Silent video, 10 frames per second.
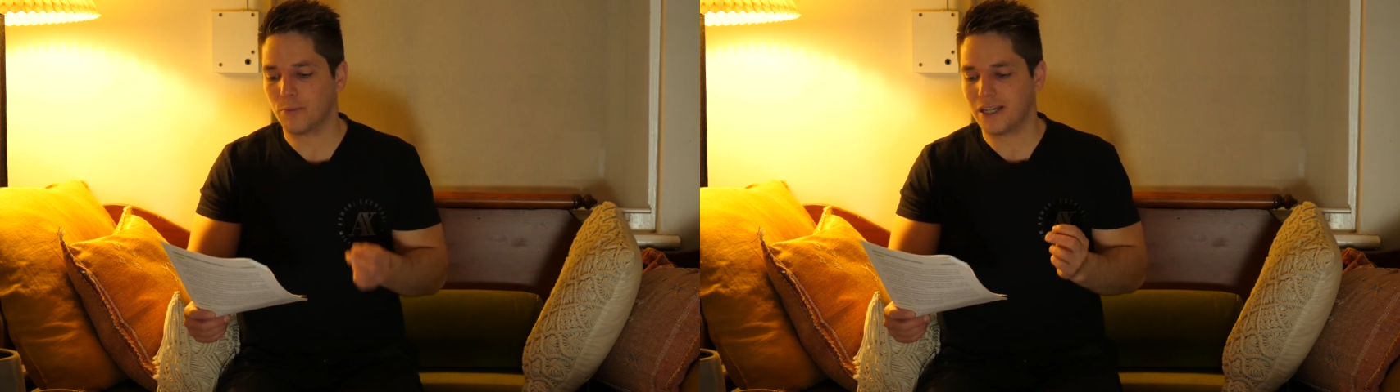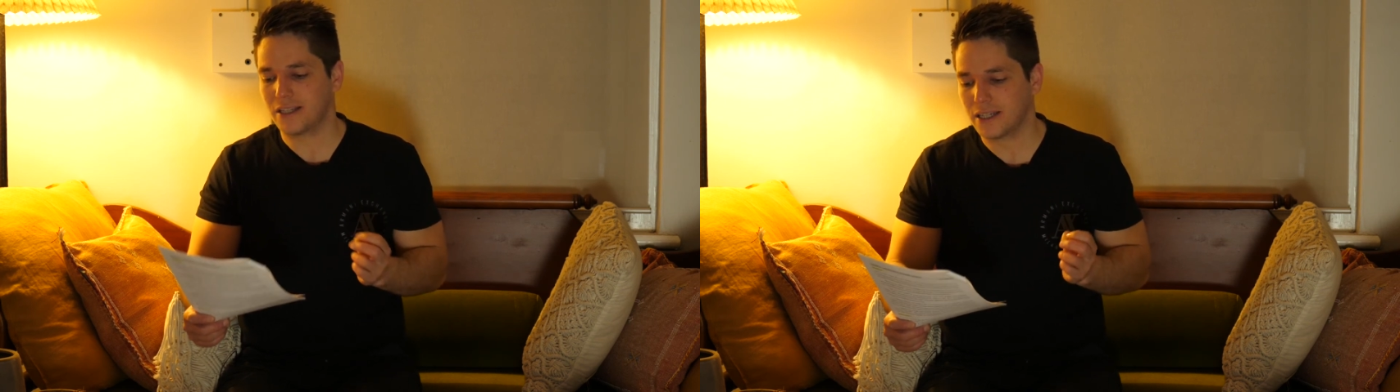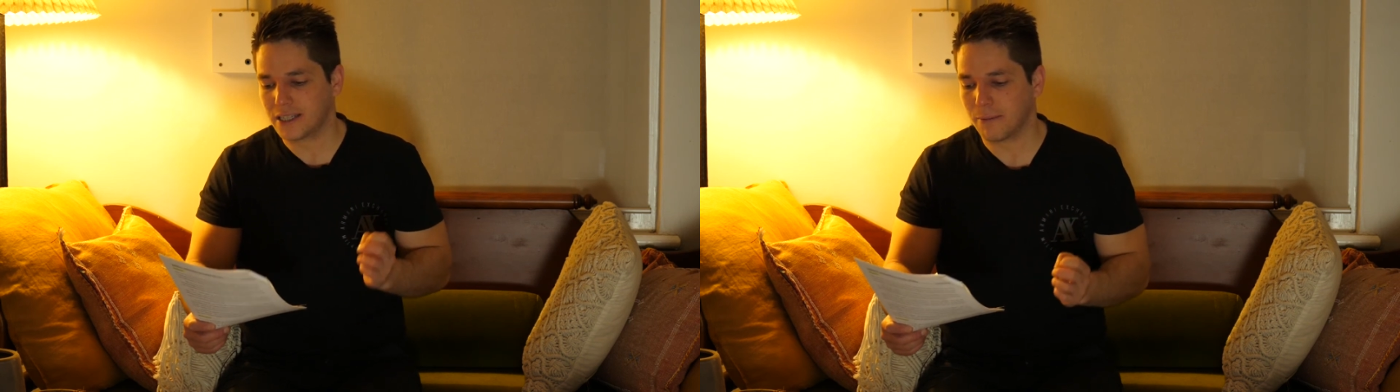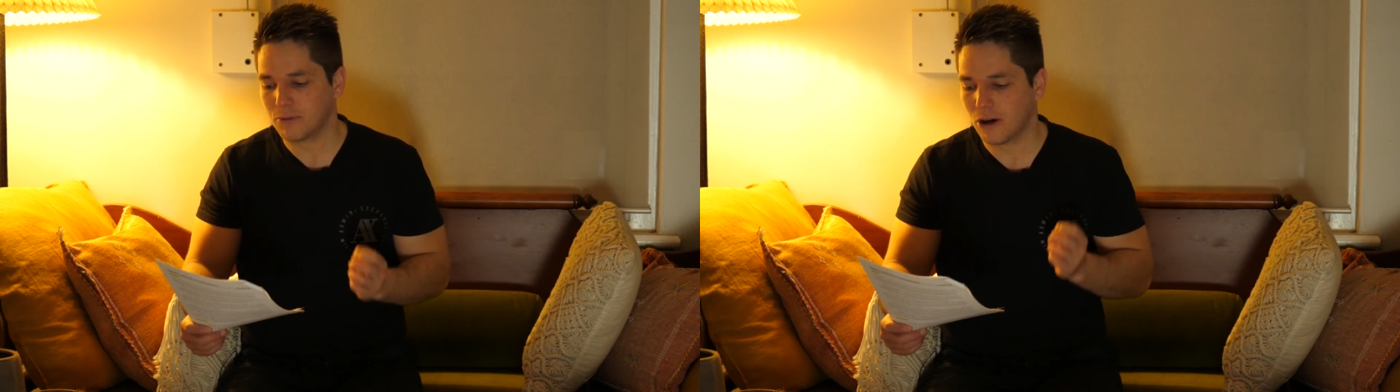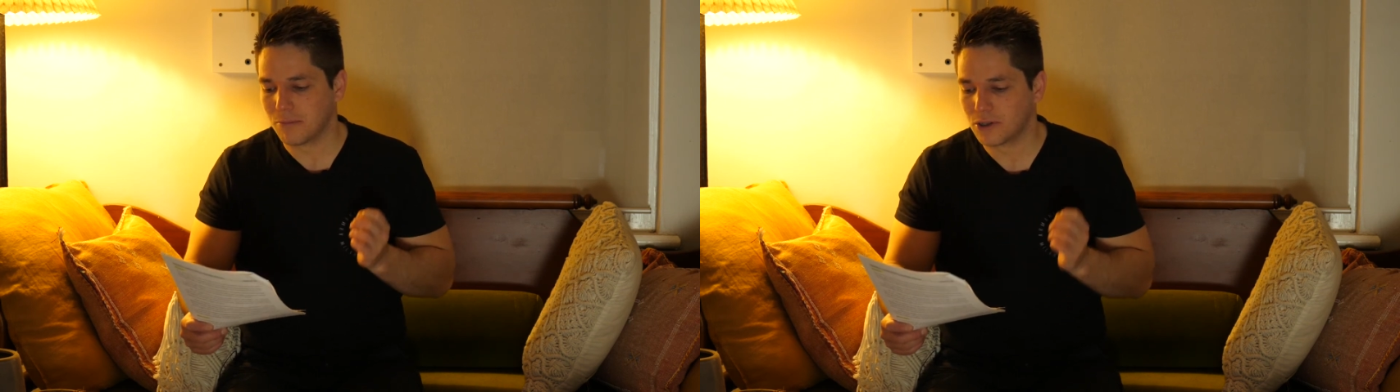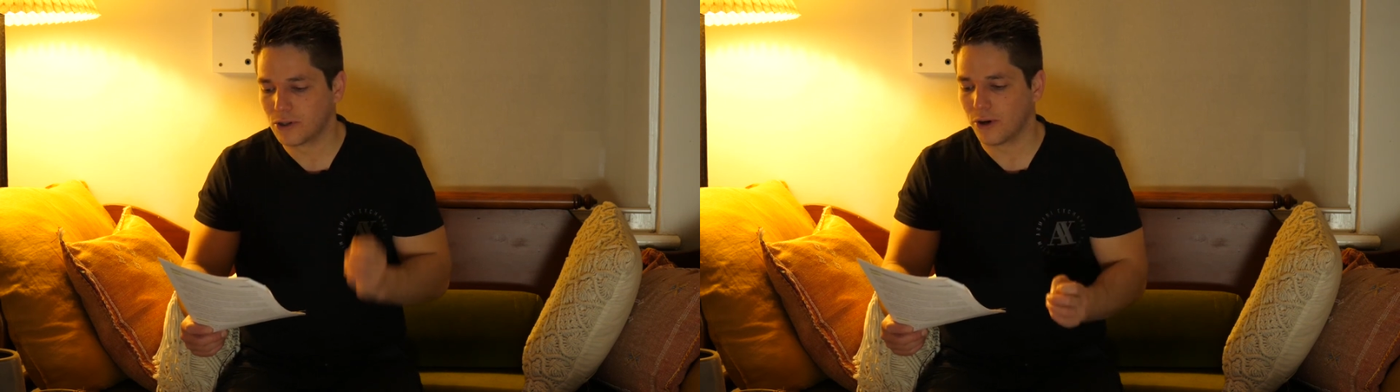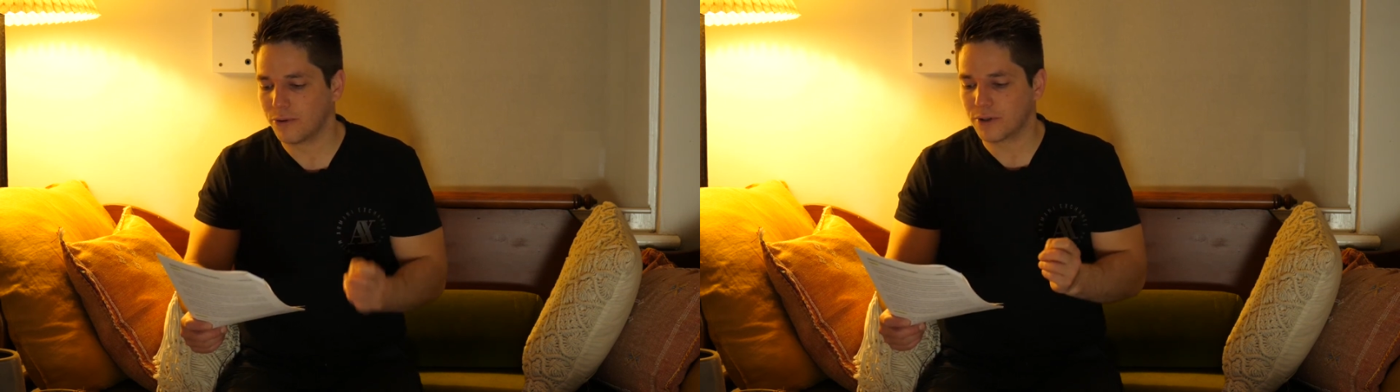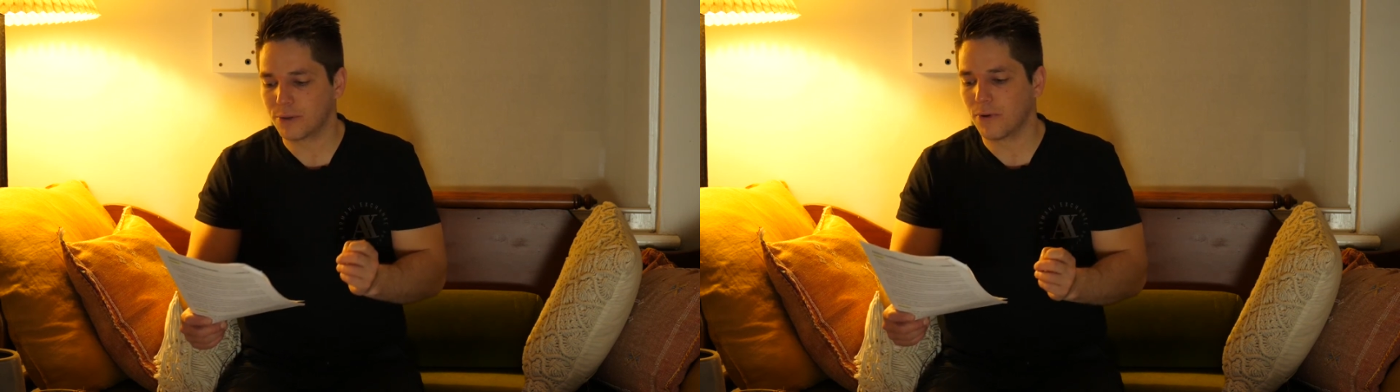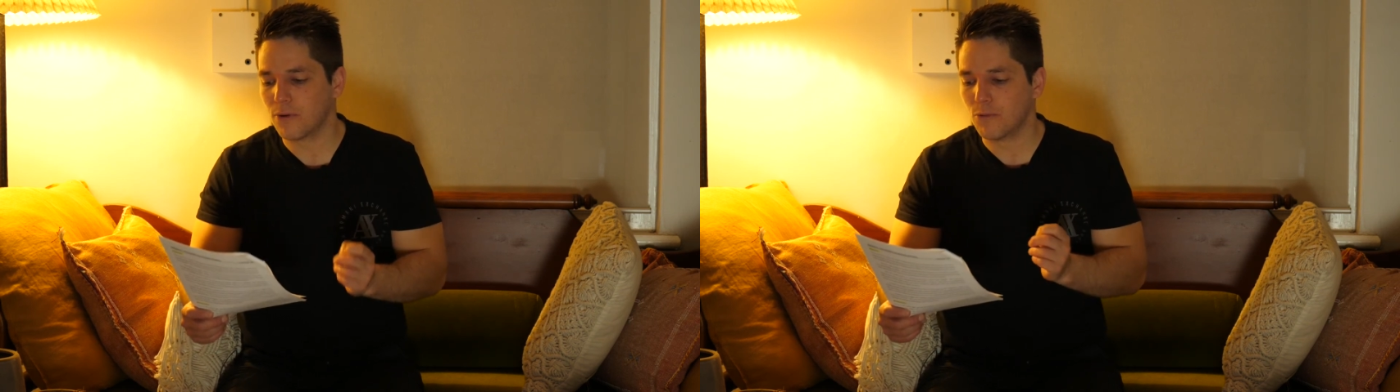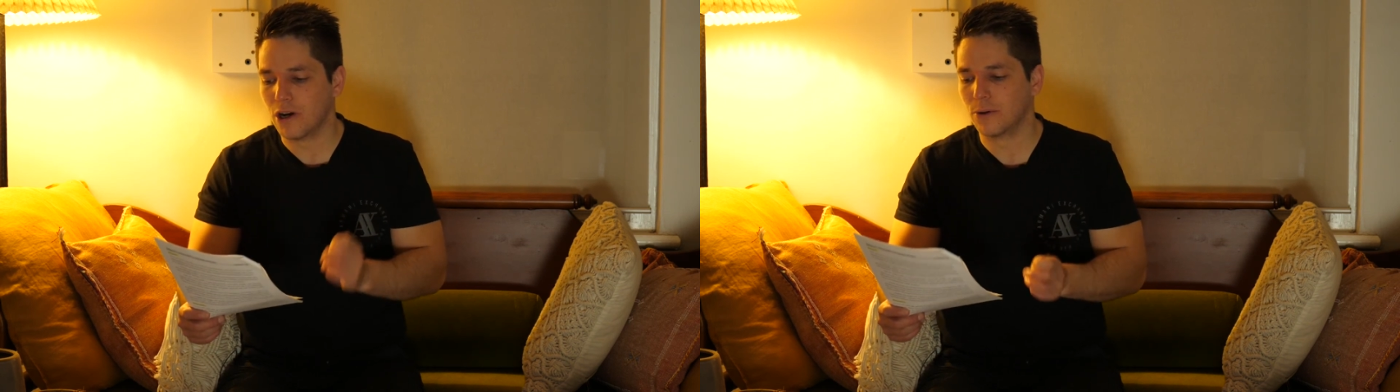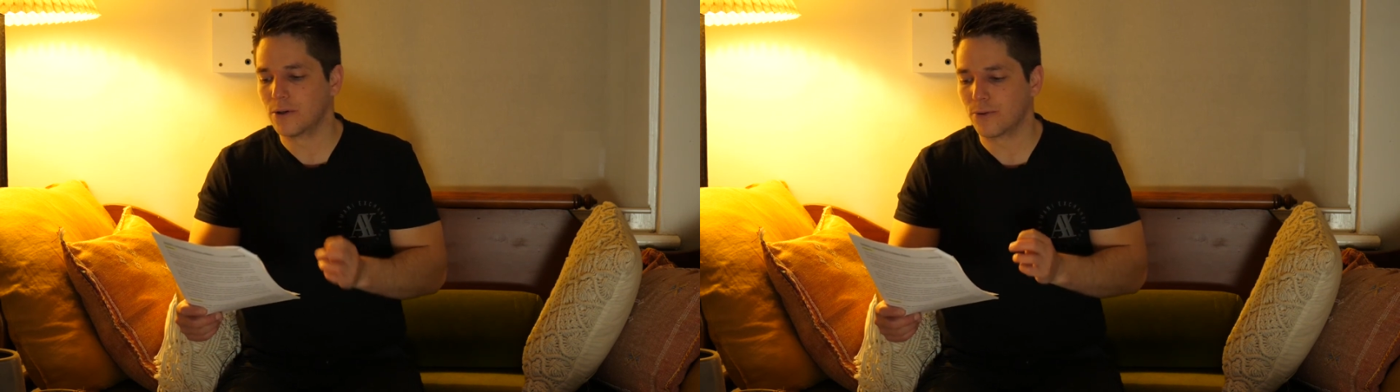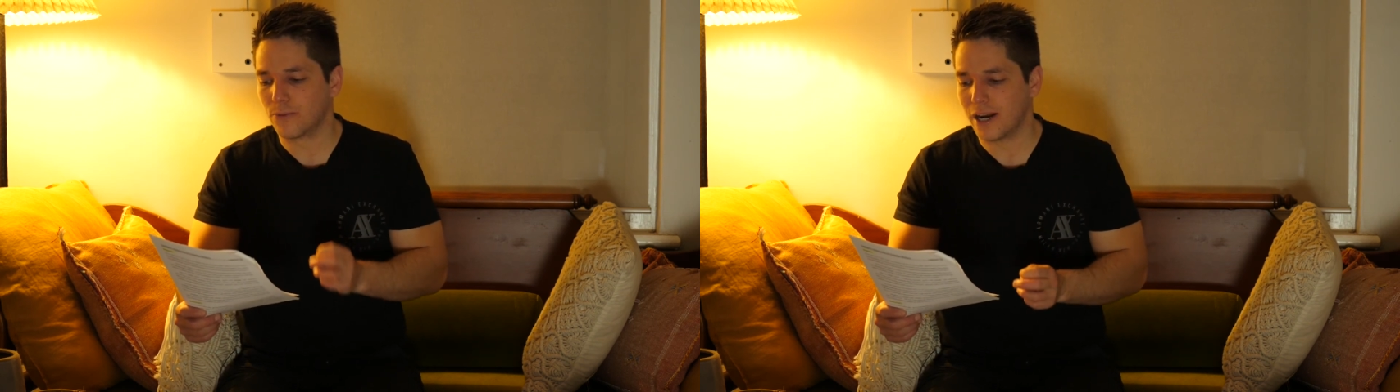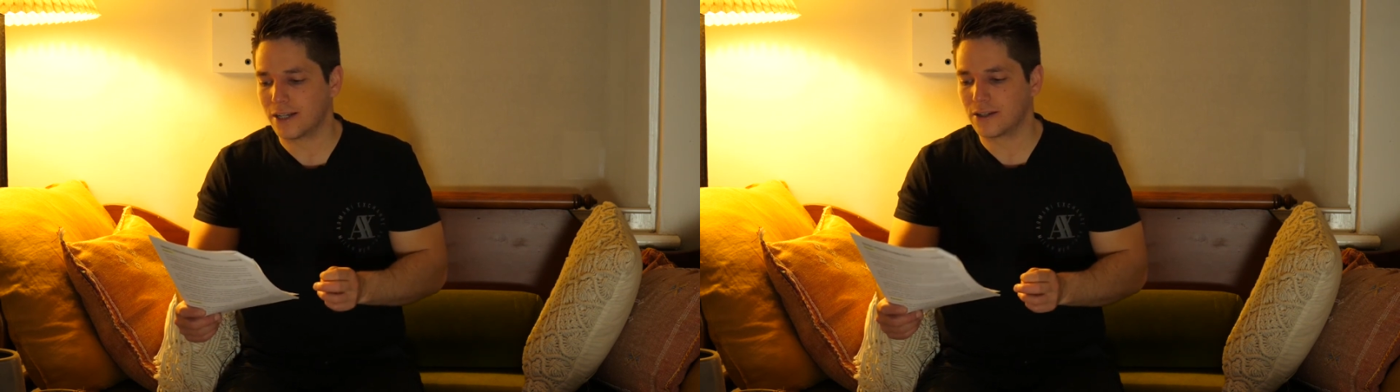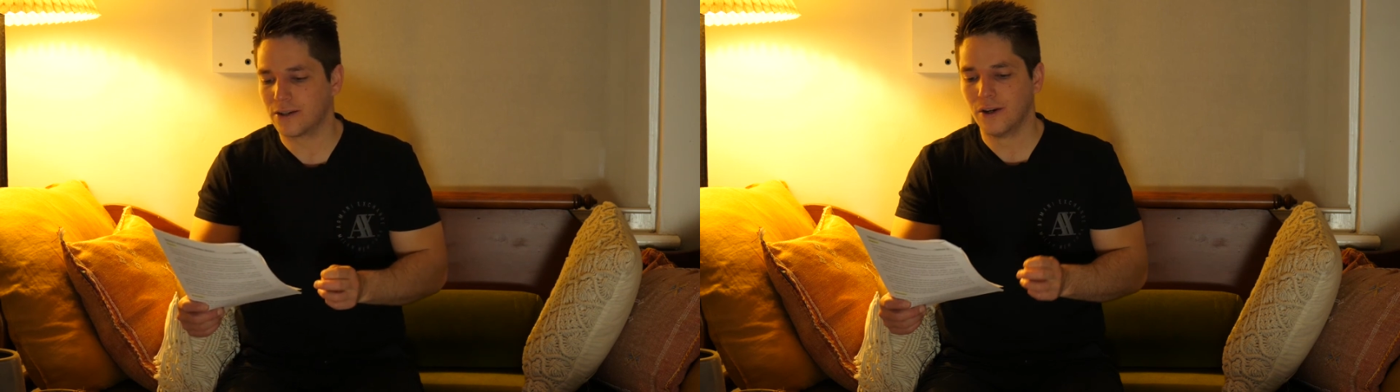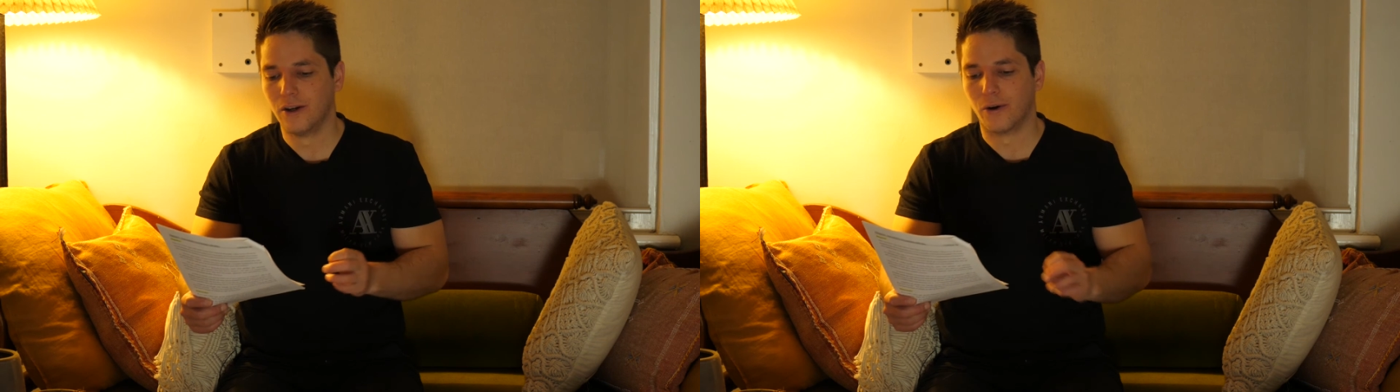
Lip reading: means they sometimes don't respond well to rest